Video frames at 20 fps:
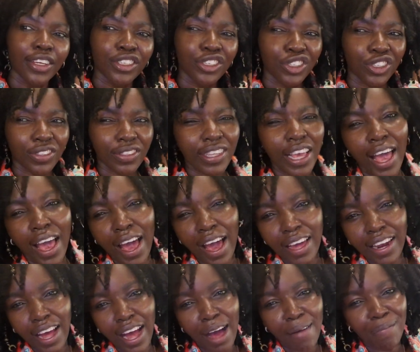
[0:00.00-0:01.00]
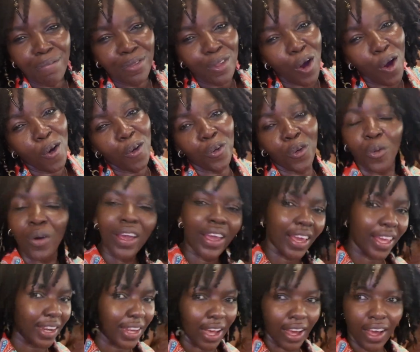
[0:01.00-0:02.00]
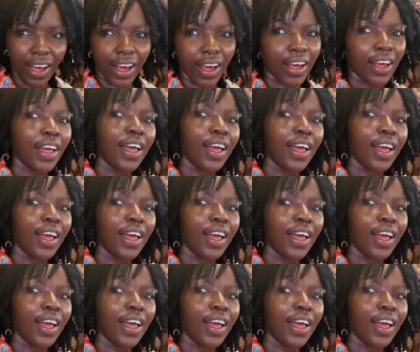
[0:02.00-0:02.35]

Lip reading: She said, "I'll look with you."